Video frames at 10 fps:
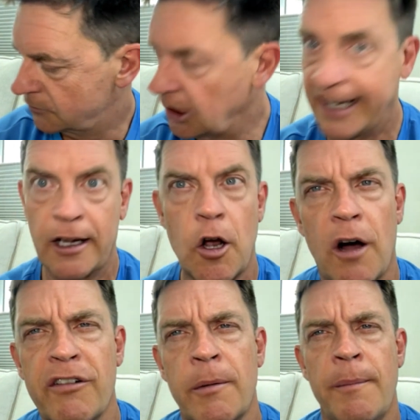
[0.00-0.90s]
get a call
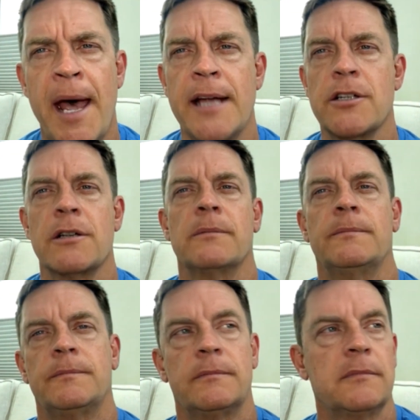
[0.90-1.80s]
from a manager.
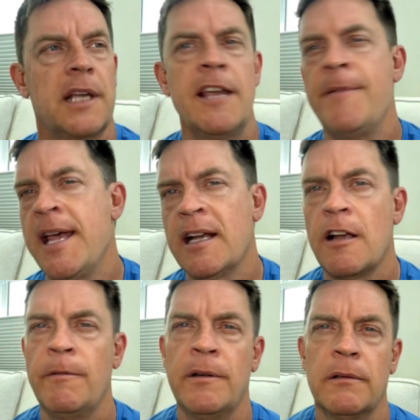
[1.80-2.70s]
Hey, man,
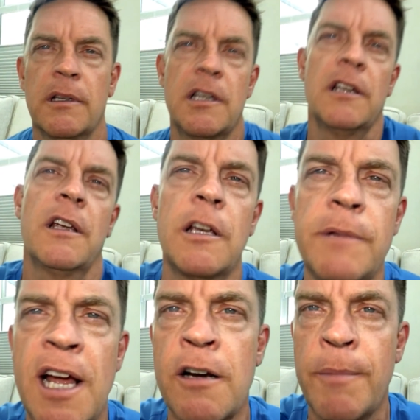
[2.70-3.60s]
come
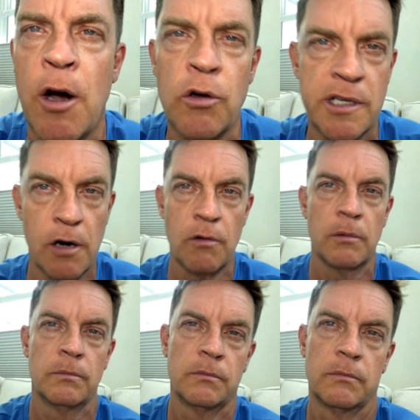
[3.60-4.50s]
down to my hotel room.
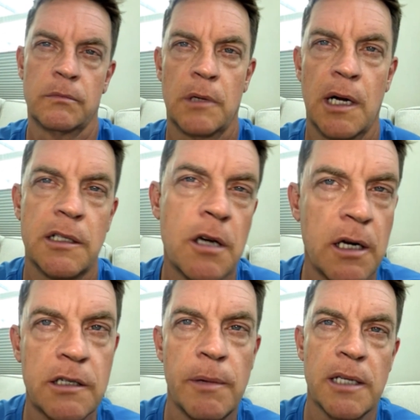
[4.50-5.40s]
I gotta talk
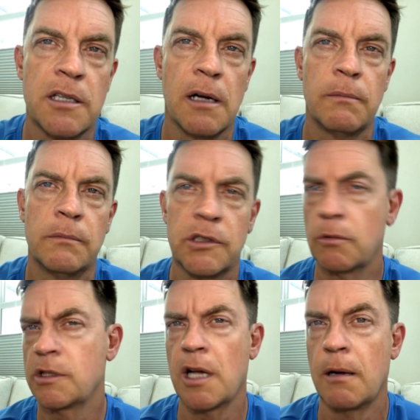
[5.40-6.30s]
to you about something. I said,
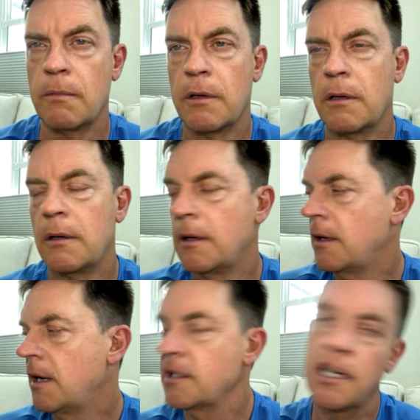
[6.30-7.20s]
what's up?
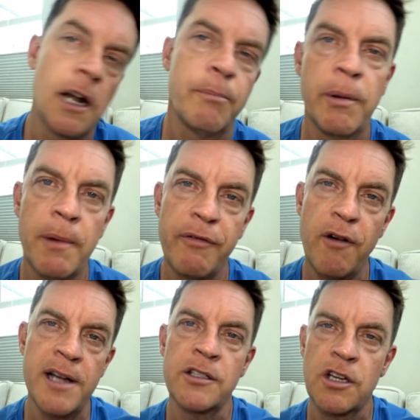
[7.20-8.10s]
I said, can I bring my
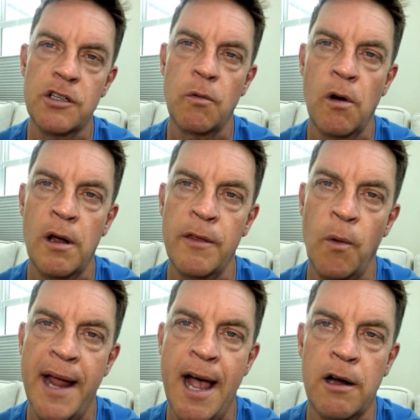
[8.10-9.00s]
friends? Because we're on the
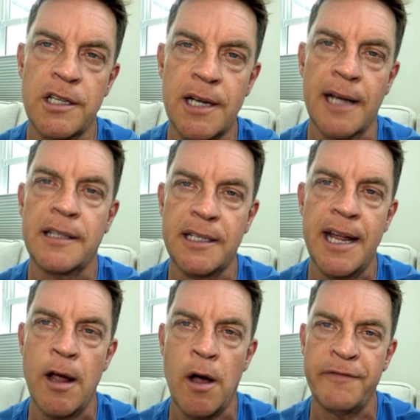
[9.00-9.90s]
way out because I got the day
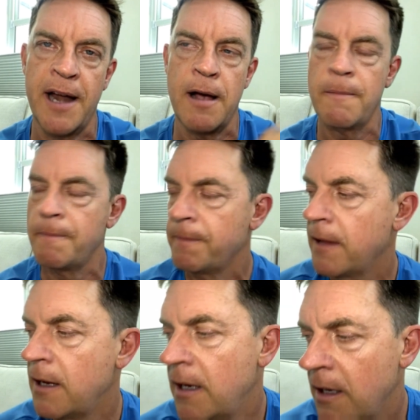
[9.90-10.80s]
off now.
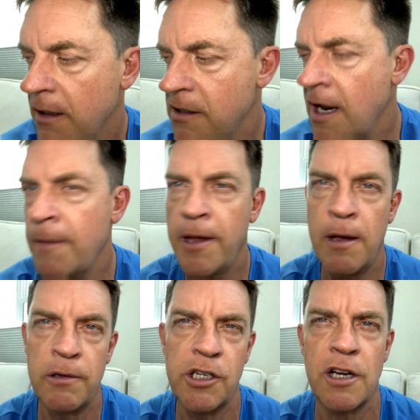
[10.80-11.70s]
Because nah, man, why
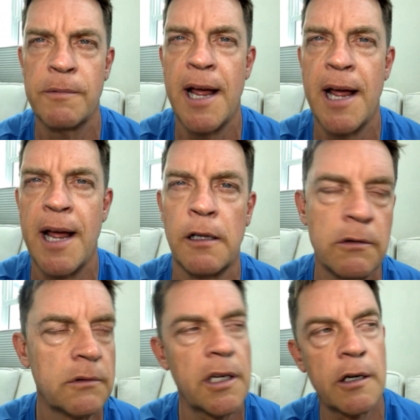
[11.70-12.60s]
don't you come down alone?
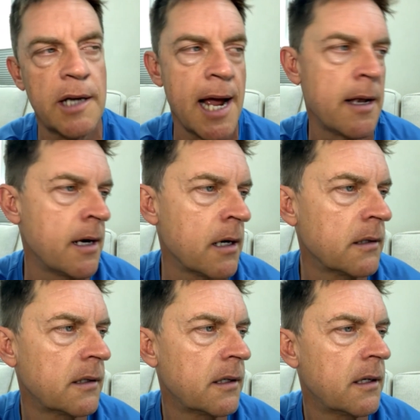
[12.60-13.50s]
So I go down there.
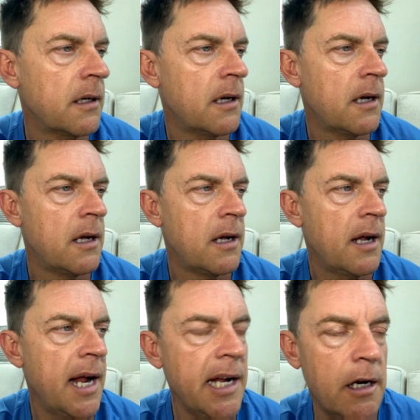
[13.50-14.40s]

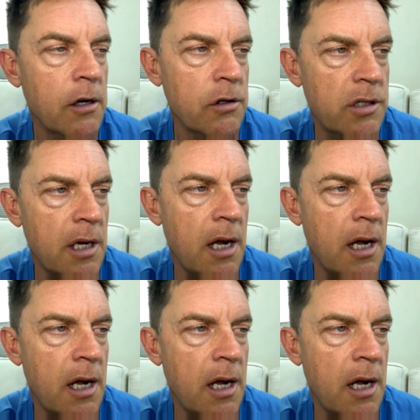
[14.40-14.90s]
And he goes,